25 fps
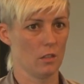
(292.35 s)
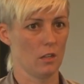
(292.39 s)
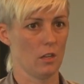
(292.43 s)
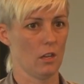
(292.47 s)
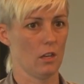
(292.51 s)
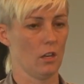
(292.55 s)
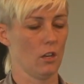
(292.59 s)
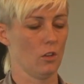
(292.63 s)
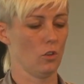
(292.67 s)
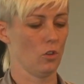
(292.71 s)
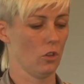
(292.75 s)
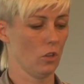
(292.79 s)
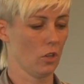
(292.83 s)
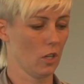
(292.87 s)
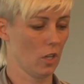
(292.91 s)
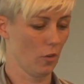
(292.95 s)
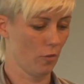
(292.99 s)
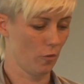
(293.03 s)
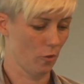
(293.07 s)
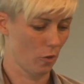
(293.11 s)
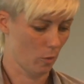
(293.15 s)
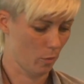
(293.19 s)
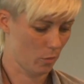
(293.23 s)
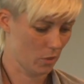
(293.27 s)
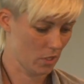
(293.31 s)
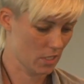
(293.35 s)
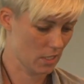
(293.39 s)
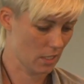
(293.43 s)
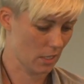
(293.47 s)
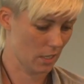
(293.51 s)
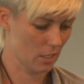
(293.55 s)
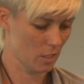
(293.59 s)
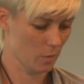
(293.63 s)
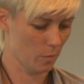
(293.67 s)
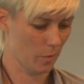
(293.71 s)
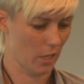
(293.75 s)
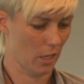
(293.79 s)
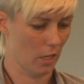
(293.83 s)
You're looking for a
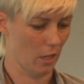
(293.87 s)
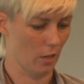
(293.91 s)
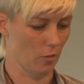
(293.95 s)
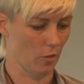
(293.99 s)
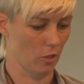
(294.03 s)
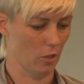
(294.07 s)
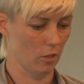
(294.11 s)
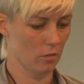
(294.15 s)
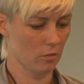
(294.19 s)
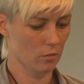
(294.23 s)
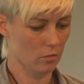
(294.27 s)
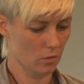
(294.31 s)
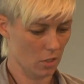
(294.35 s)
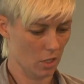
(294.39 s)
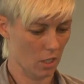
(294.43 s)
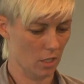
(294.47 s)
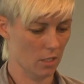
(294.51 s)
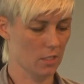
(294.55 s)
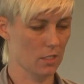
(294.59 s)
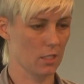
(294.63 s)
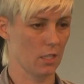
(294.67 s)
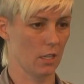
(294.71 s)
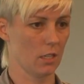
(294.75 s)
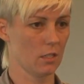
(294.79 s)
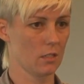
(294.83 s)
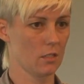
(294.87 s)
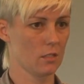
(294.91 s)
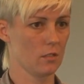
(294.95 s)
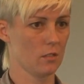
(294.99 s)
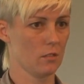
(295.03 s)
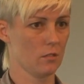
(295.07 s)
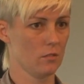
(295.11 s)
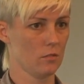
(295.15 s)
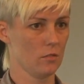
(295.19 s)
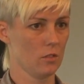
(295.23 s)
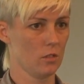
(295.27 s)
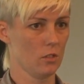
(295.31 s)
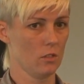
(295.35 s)
precise behavior, dog
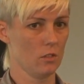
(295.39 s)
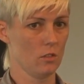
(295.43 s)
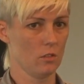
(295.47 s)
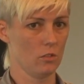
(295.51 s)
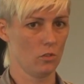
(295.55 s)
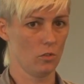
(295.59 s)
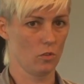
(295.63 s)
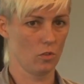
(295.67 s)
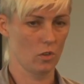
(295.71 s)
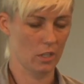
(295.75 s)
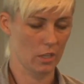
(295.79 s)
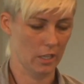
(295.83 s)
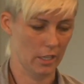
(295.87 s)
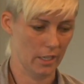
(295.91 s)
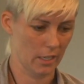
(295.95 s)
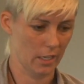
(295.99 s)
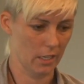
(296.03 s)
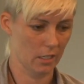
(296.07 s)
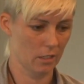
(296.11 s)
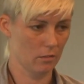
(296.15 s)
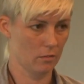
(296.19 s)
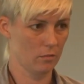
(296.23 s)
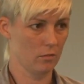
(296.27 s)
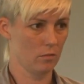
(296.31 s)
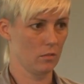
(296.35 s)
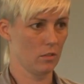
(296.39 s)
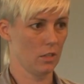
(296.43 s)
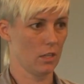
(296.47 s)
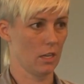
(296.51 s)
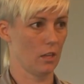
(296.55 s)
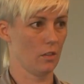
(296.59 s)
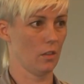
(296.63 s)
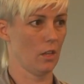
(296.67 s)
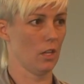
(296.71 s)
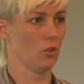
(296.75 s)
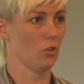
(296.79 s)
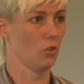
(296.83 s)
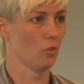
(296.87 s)
sits, you click it,
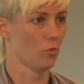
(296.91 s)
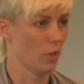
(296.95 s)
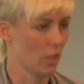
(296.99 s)
and then you